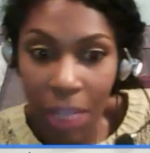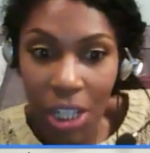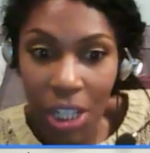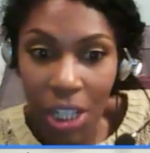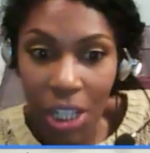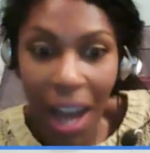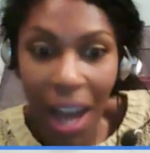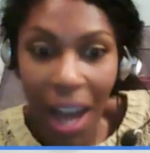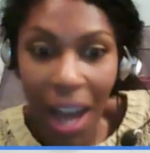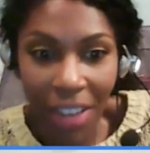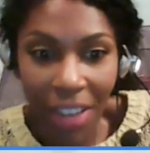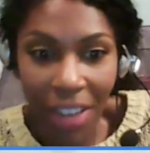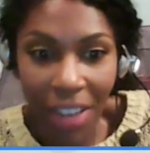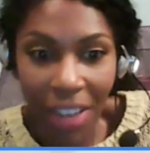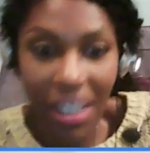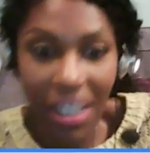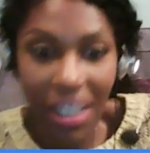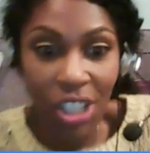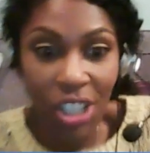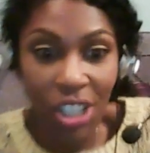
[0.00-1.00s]
either, and
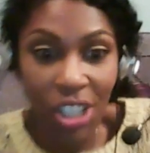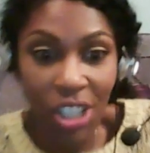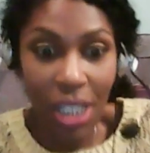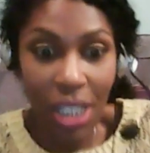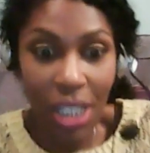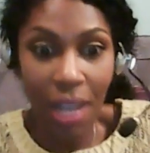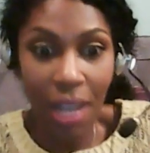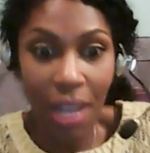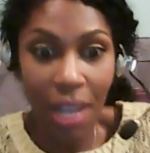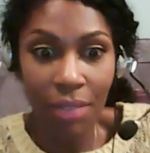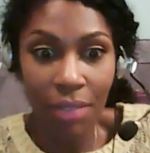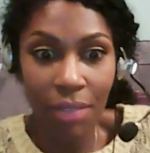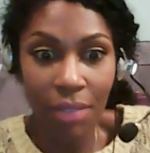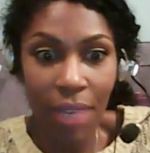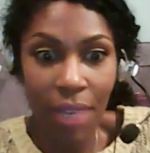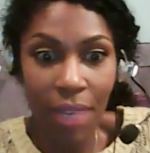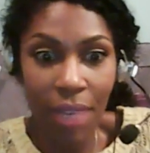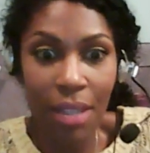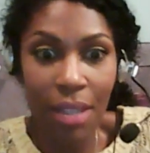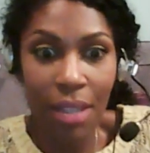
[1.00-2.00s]
she's kind of
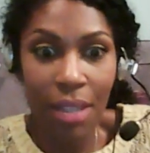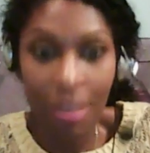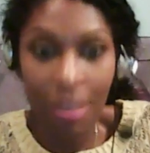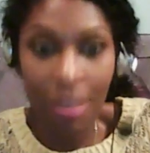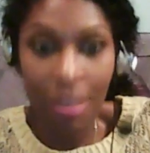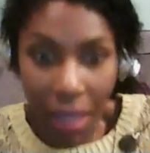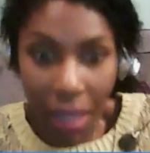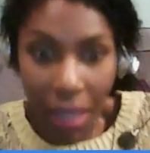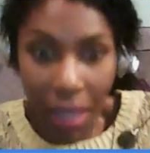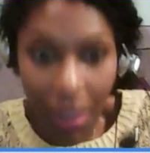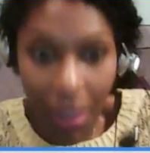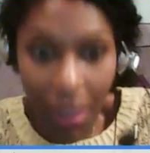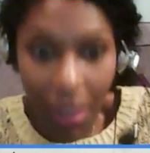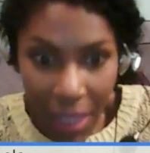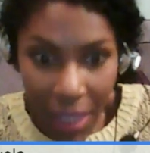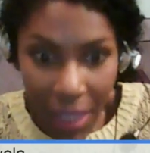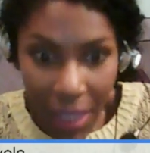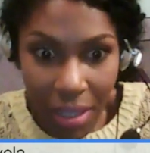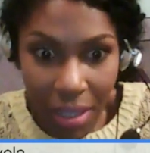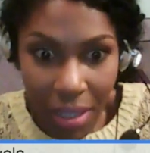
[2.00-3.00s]
in the middle of
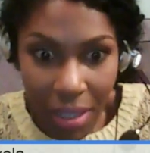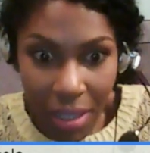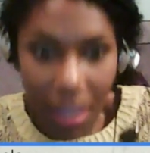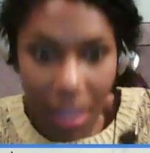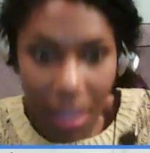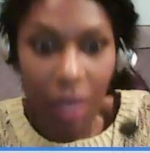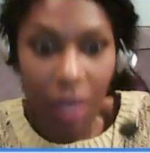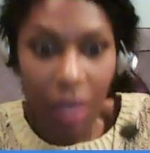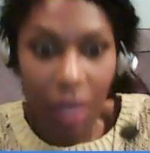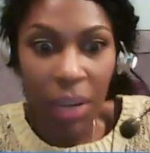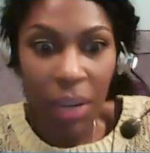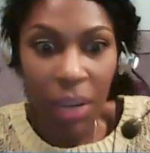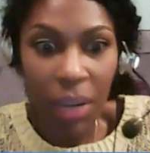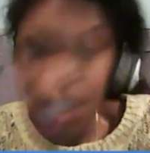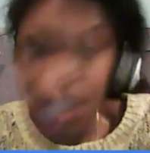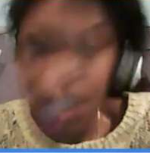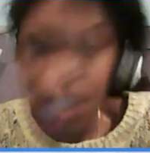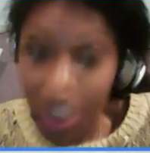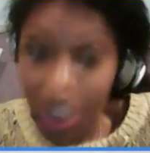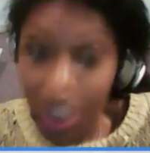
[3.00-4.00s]
this. And she
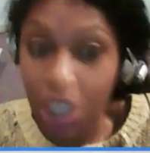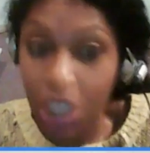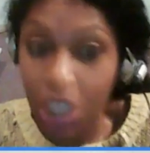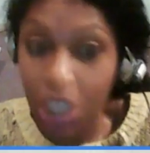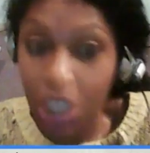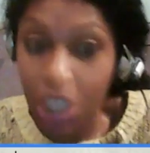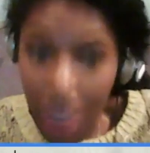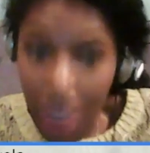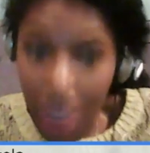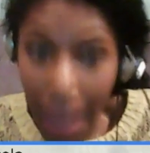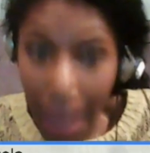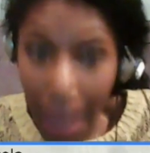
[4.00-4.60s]
really should not be.